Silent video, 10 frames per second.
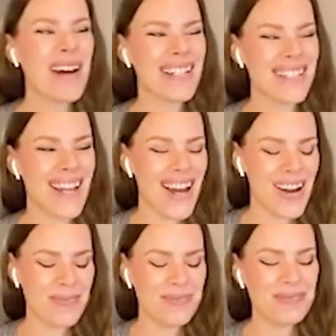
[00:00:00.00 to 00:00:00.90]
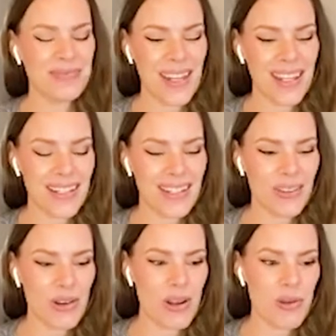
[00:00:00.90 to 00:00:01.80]
but um, it
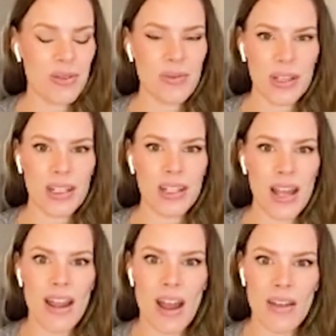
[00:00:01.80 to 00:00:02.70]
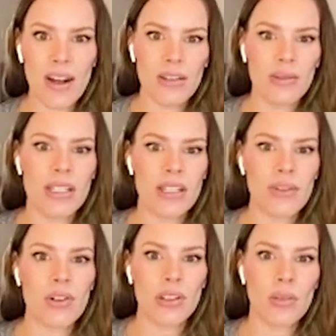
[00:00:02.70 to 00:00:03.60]
so it was really I, I found it really
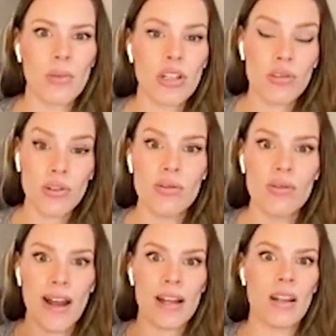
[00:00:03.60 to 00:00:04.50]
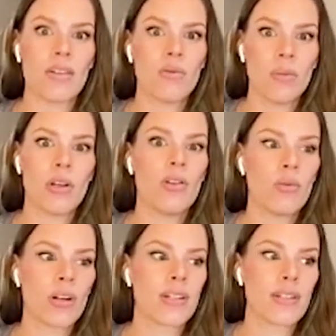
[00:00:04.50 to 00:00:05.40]
difficult. And when you do find another woman who
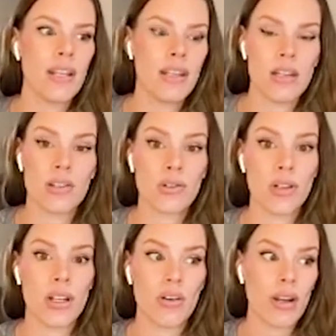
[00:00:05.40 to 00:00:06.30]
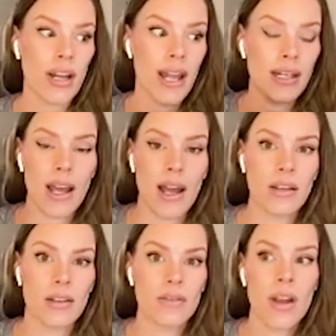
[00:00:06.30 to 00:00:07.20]
works in the industry or in any
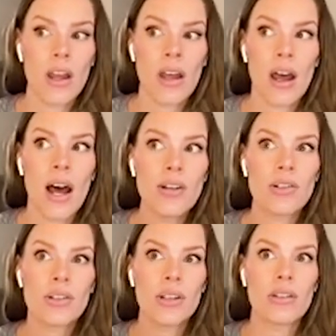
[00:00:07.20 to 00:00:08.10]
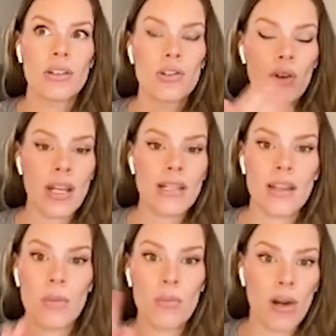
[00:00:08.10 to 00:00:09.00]
kind of under the the trades
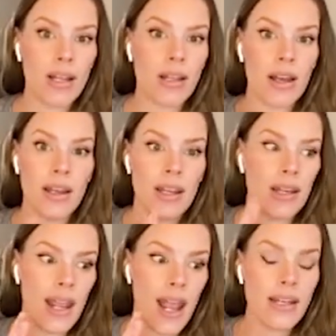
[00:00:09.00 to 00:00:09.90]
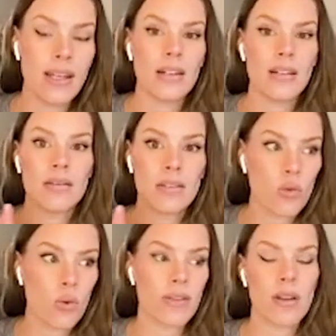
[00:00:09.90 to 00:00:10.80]
umbrella in any
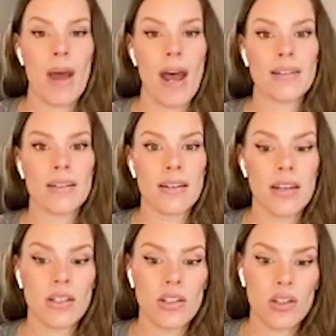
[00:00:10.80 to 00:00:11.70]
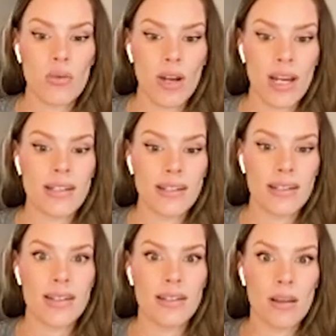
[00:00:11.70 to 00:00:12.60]
sort of capacity, it's so nice to
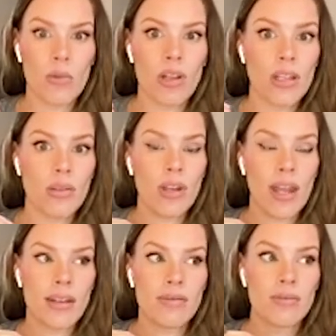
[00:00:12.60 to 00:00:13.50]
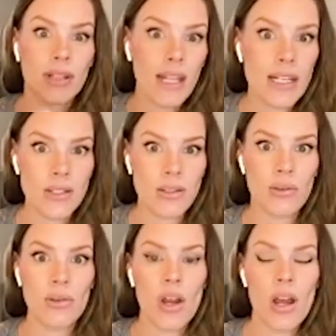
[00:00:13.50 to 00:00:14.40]
see someone that you can relate
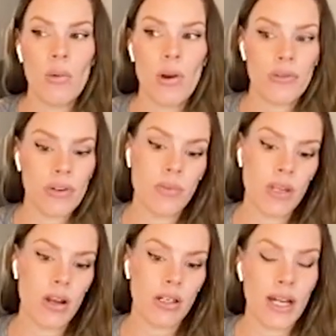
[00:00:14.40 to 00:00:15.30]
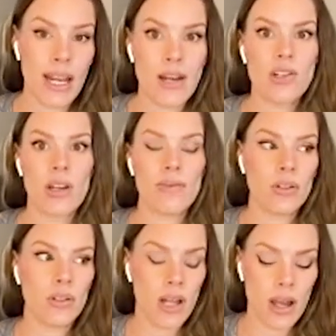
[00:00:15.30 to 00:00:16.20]
to, whether it be on an age
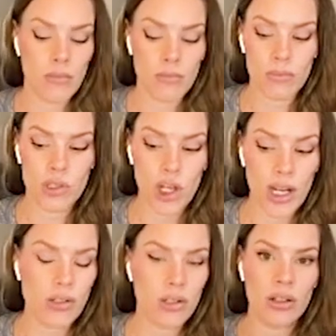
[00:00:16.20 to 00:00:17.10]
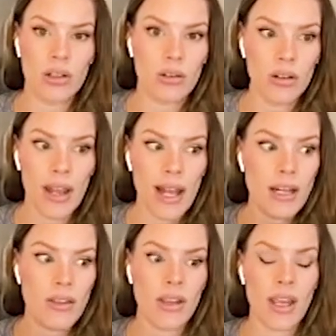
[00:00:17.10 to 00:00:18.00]
level, um, gender,
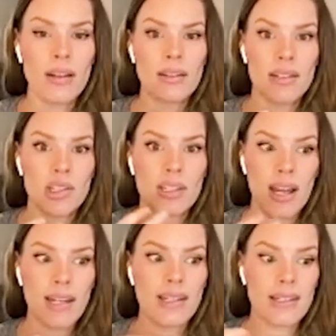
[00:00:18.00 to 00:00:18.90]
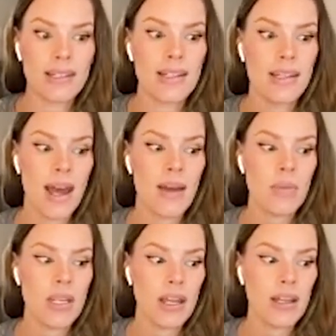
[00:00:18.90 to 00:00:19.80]
anything else. It's just nice to see that
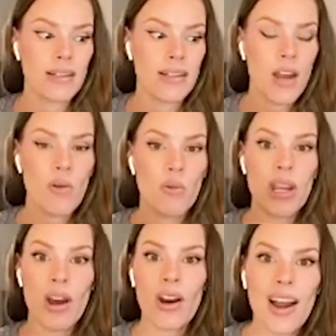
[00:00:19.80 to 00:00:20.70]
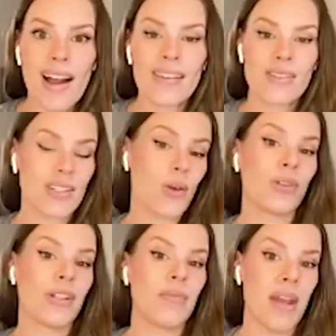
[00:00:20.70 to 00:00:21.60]
because we are kind of
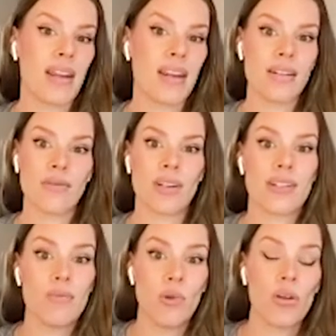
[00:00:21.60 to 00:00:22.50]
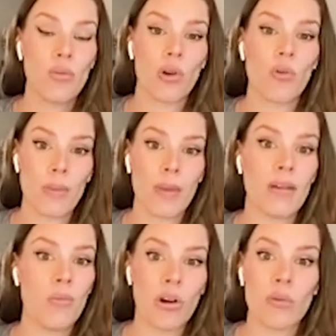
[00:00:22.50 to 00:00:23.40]
slowly making a difference, and more and more women
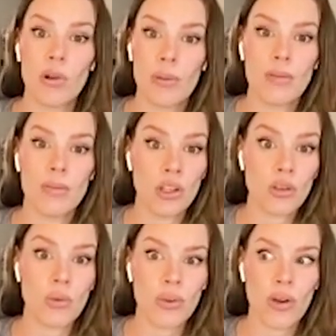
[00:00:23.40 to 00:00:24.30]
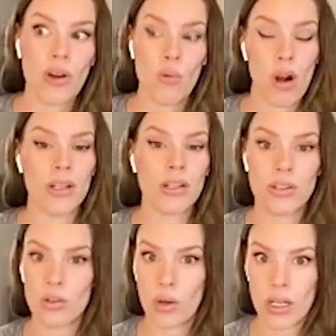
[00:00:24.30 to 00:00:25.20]
and more and more people, youth, are wanting
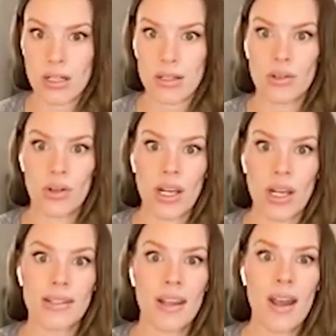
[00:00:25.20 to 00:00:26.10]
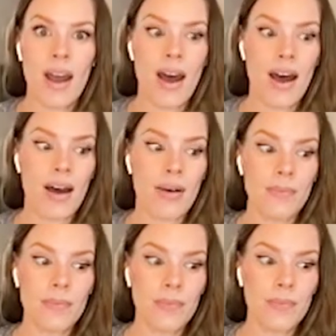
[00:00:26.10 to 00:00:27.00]
to join into the trades.
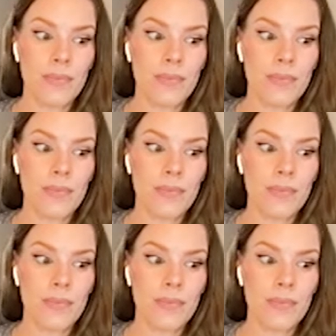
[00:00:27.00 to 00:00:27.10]
Um,